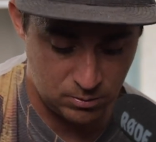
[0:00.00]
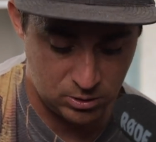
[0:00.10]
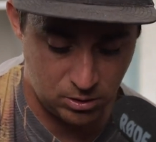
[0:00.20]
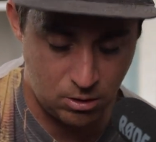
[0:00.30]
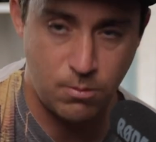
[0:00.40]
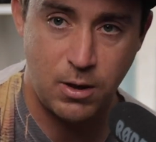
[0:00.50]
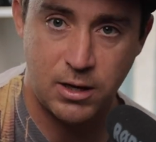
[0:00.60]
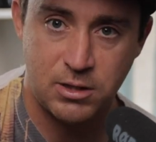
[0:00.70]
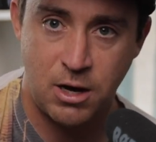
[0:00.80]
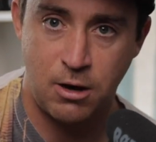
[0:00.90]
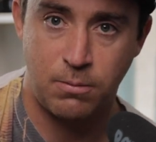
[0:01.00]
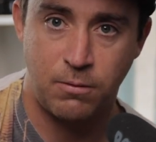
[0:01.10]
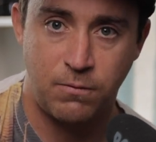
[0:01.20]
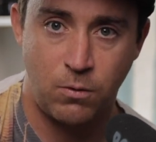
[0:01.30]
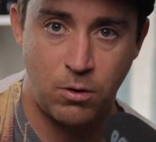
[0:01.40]
So going back to how it
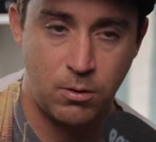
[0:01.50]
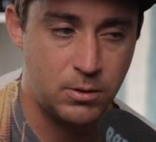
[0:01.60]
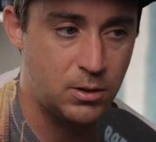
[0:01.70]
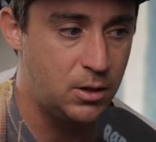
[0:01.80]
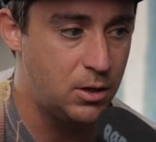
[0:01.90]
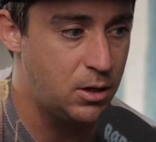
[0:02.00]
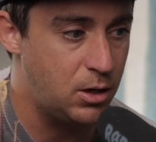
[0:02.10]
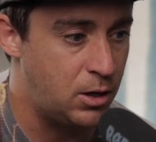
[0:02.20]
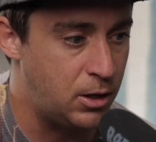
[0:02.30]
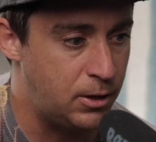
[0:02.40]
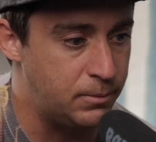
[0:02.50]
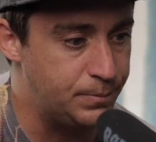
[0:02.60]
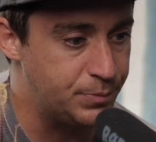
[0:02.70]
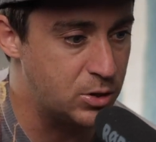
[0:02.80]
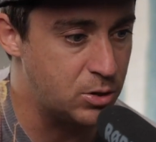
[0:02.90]
performed,
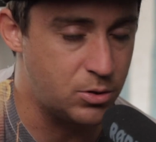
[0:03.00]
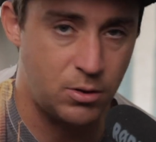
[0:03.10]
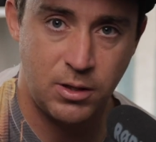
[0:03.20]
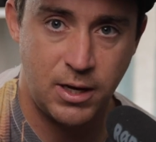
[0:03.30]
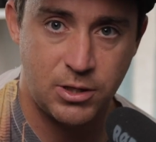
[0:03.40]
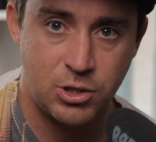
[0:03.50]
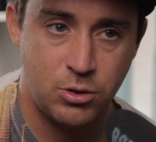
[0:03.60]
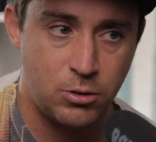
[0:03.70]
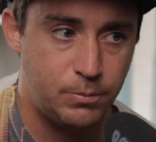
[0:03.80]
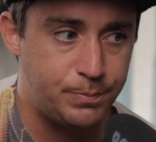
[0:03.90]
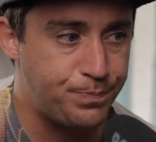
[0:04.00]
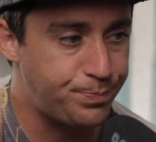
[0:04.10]
so during that shoot,